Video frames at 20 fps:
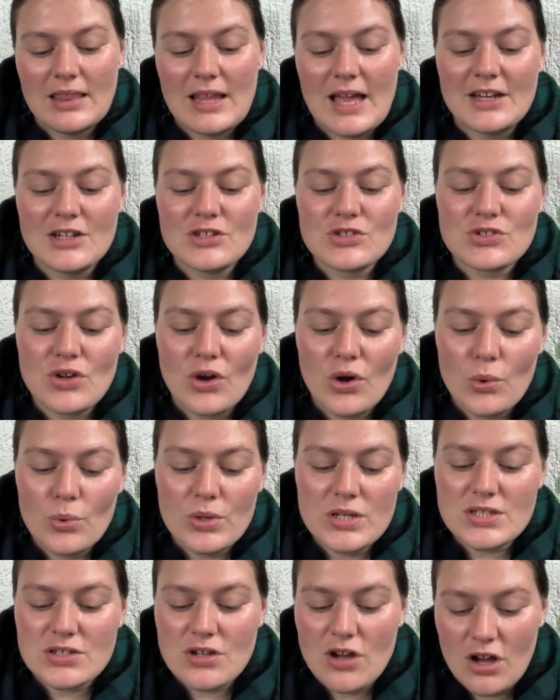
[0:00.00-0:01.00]
Light is
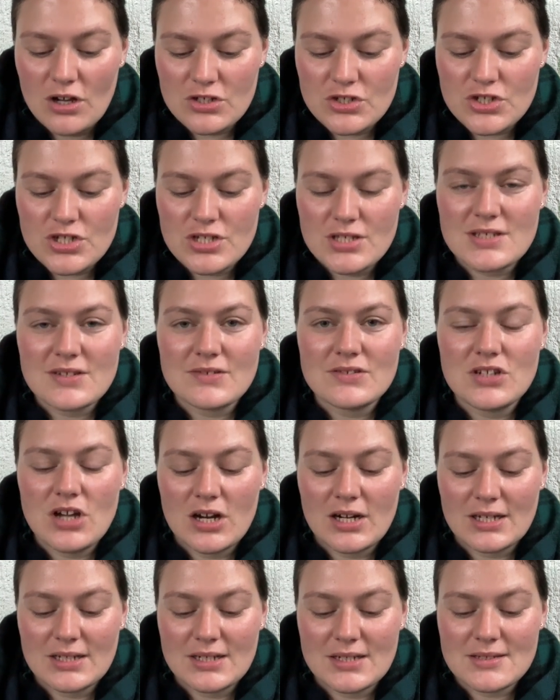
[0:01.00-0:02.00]
always conscious of
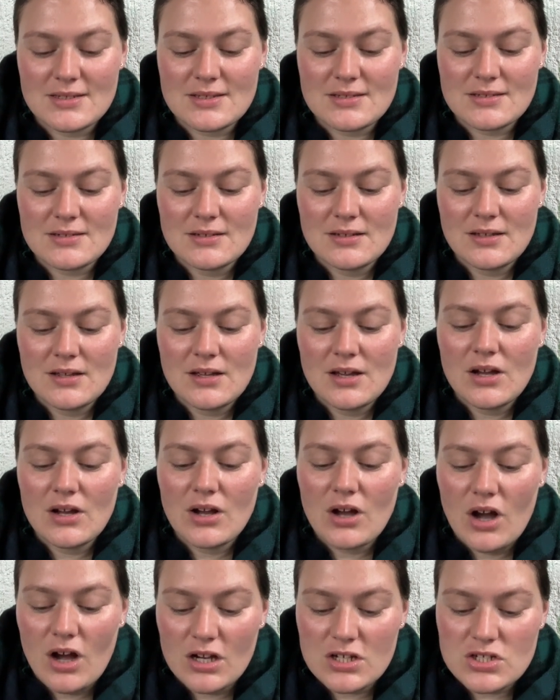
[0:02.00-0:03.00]
darkness.
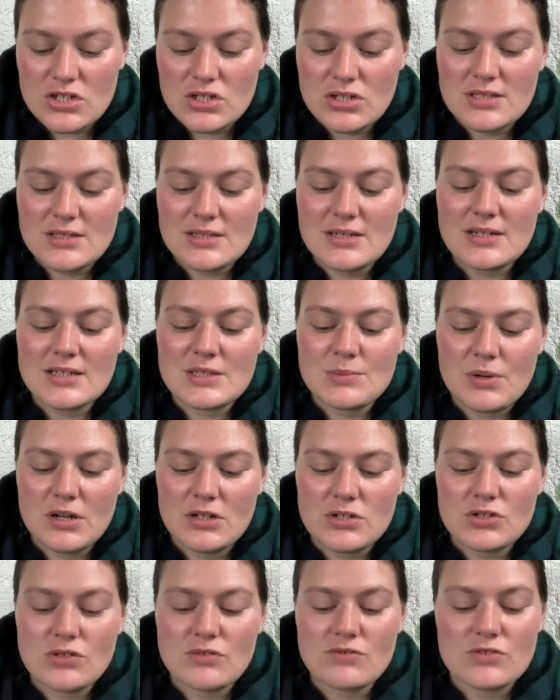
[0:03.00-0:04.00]
Caution is an
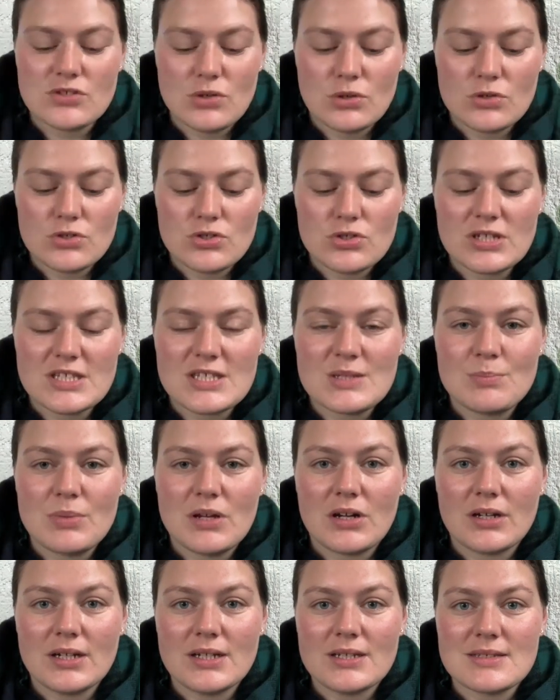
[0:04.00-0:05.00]
expression of social
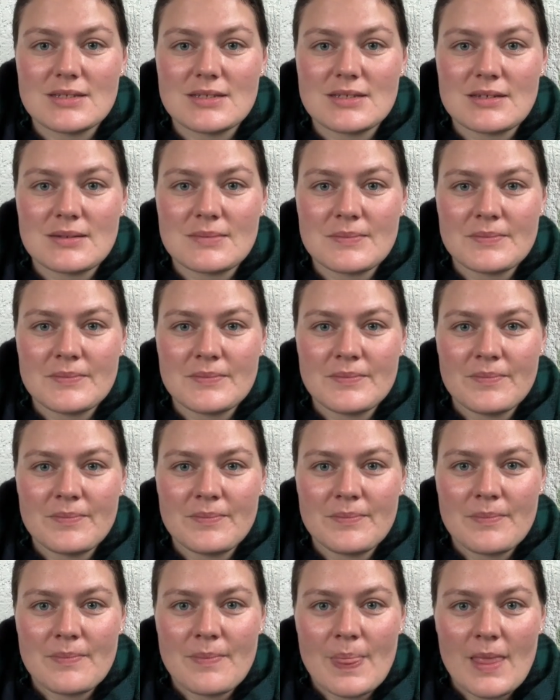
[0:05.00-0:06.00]
experience.
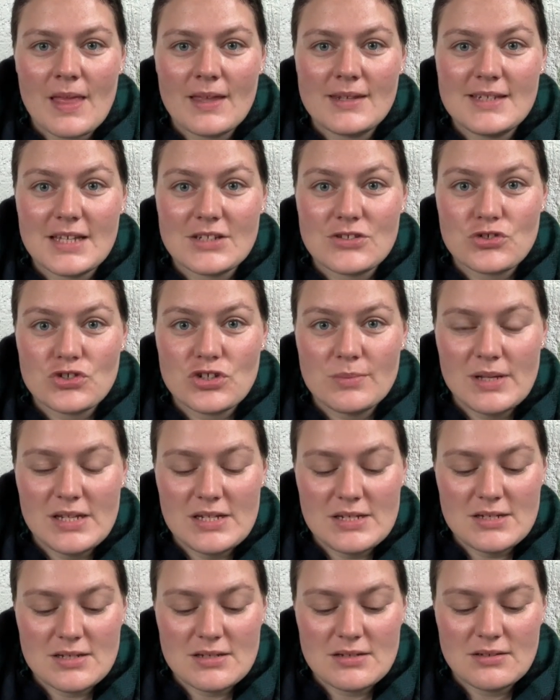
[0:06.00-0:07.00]

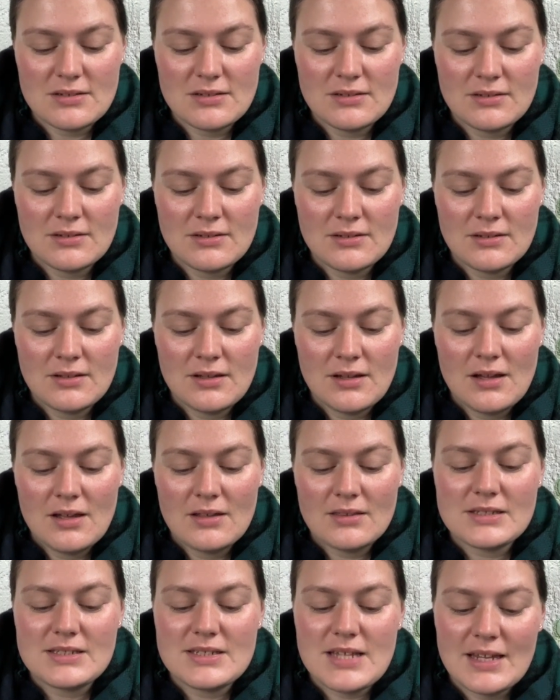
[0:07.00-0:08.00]
Detriment,
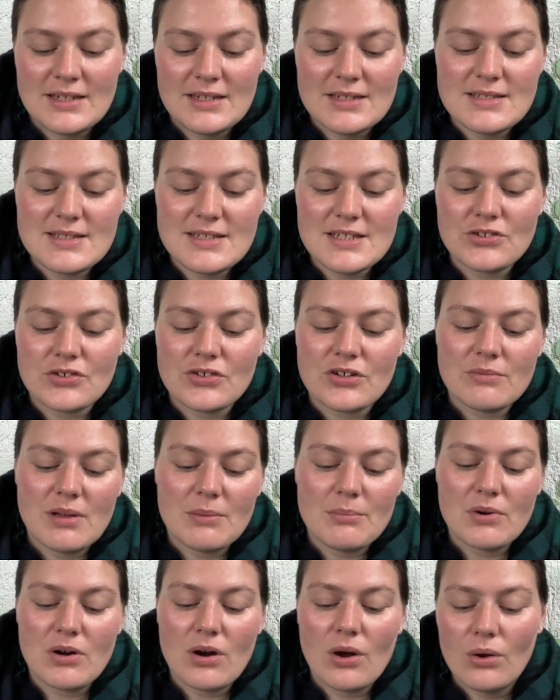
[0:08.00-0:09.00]
the tendency to
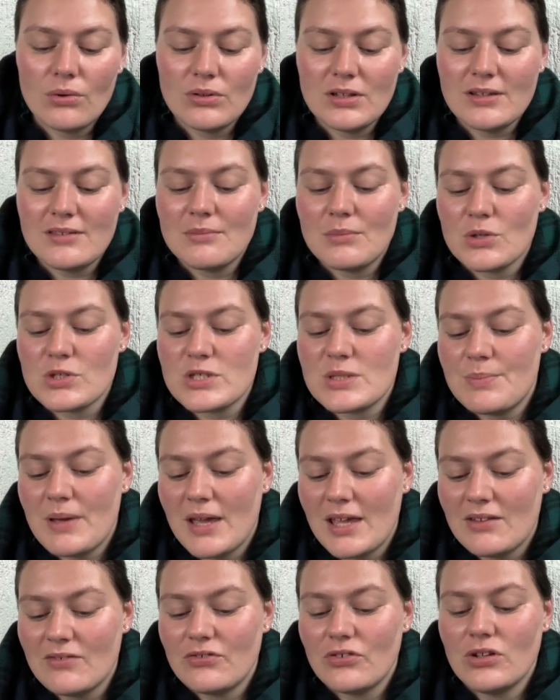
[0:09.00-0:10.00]
remember only the most
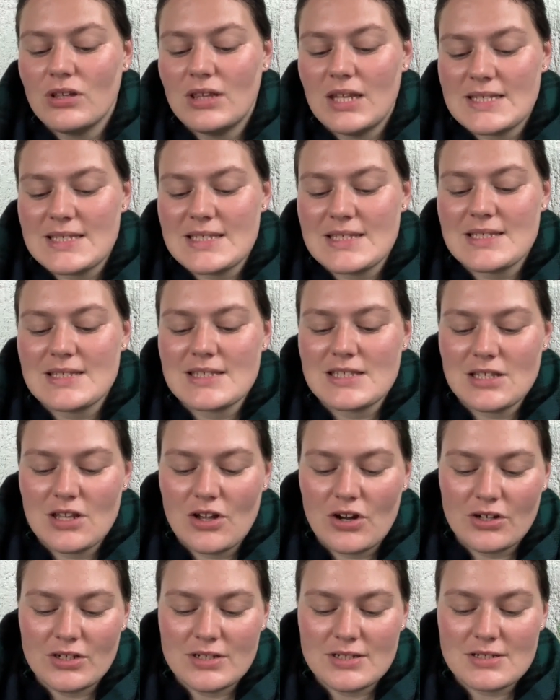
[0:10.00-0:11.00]
painful lessons
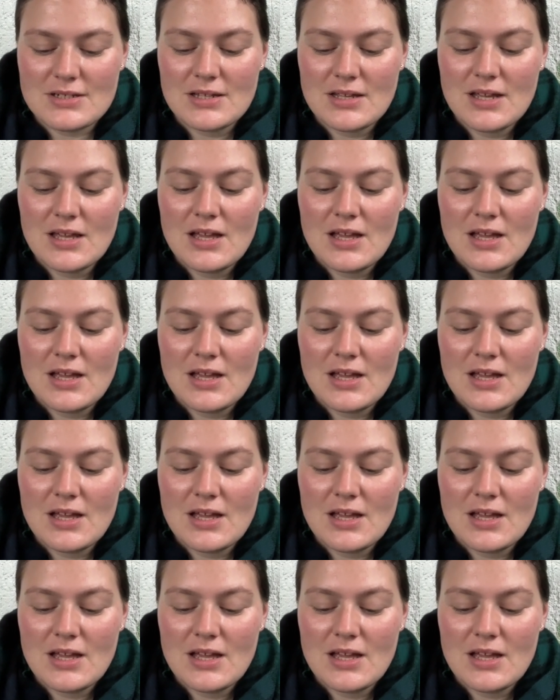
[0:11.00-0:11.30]
learned.